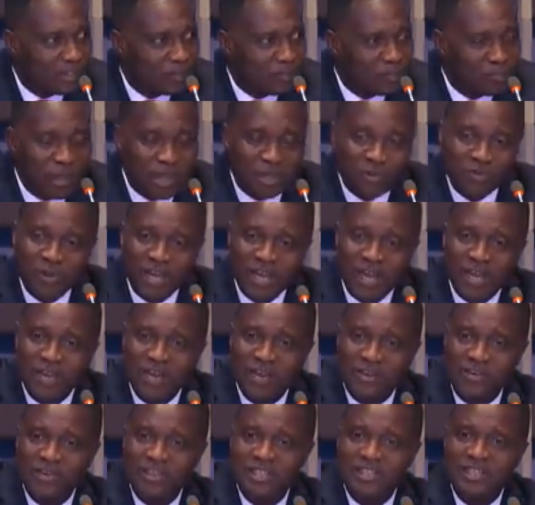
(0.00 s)
but you
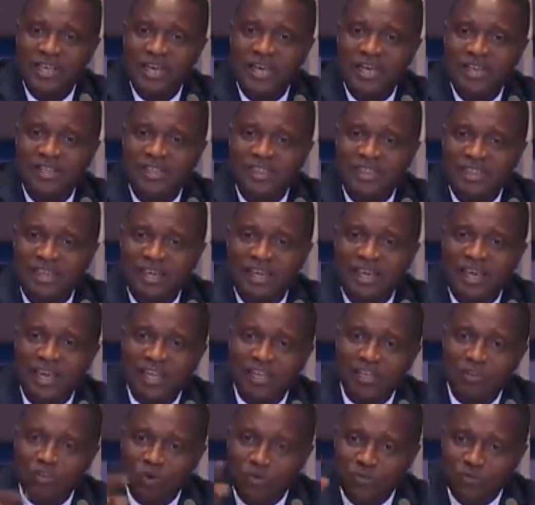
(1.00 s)
can critically think
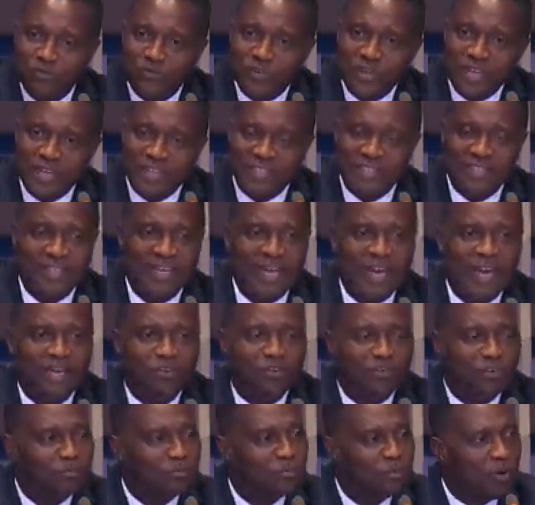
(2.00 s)
and innovate
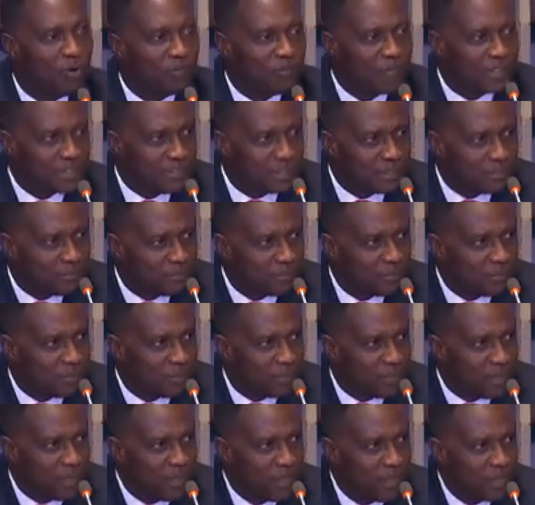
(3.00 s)
out of poverty.
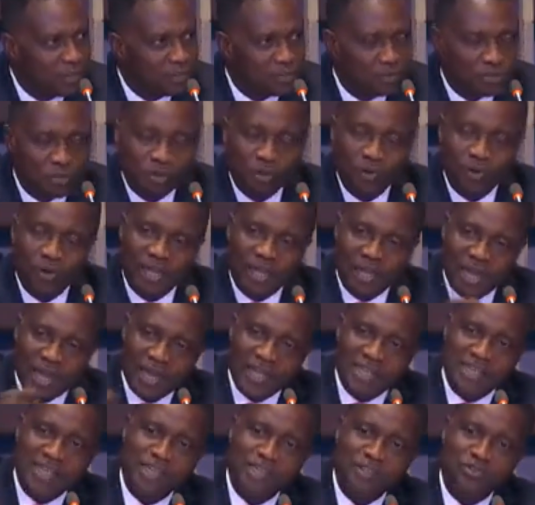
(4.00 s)
So
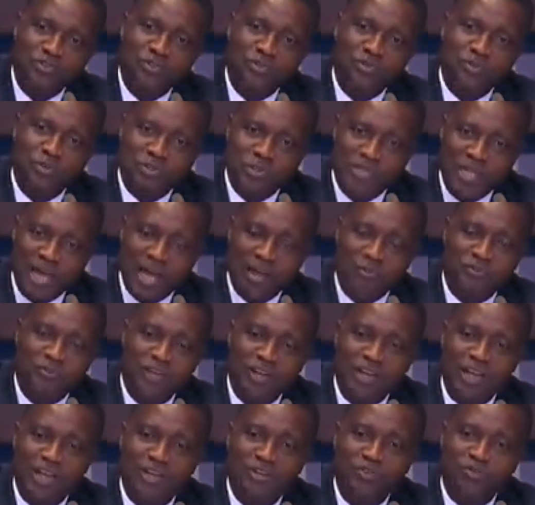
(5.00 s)
Ghanaian schools,
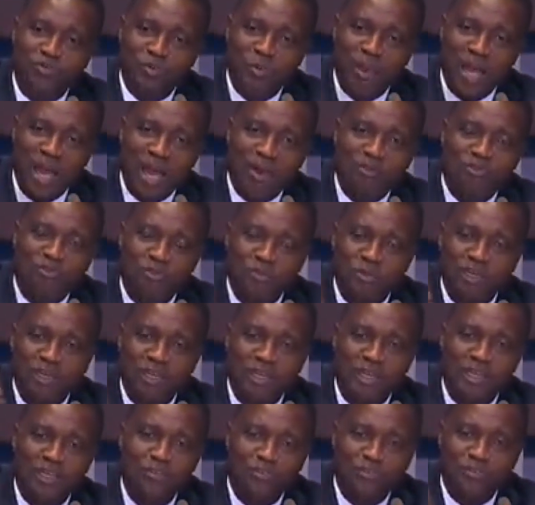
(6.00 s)
Africans will have to
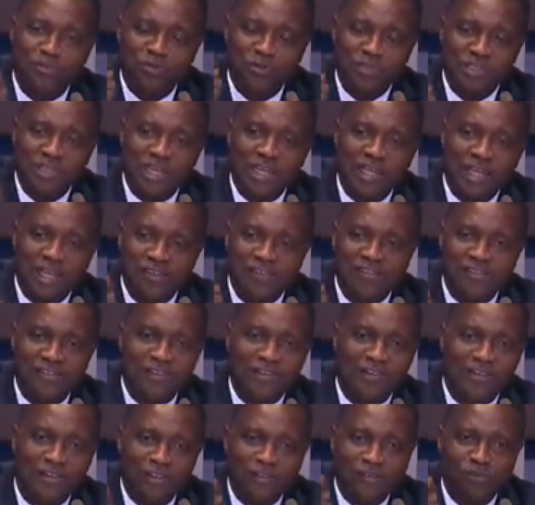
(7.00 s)
begin to take a
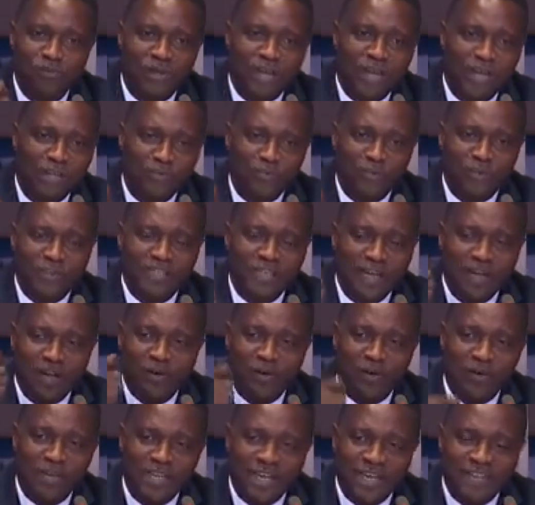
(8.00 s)
serious look at what I
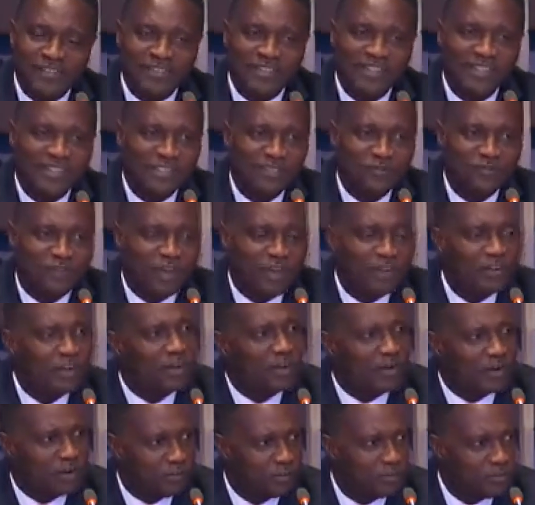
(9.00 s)
call the assertive
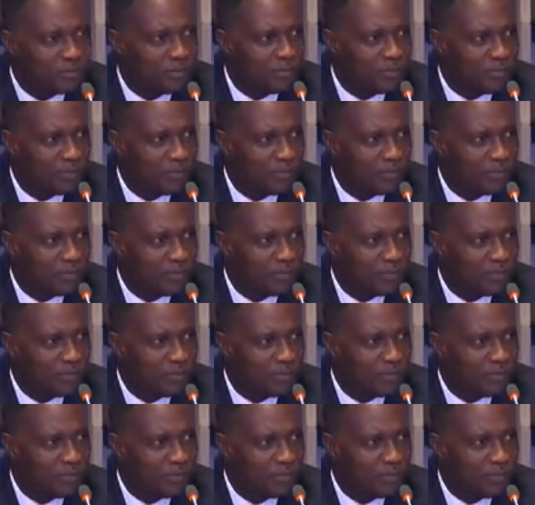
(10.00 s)
curriculum.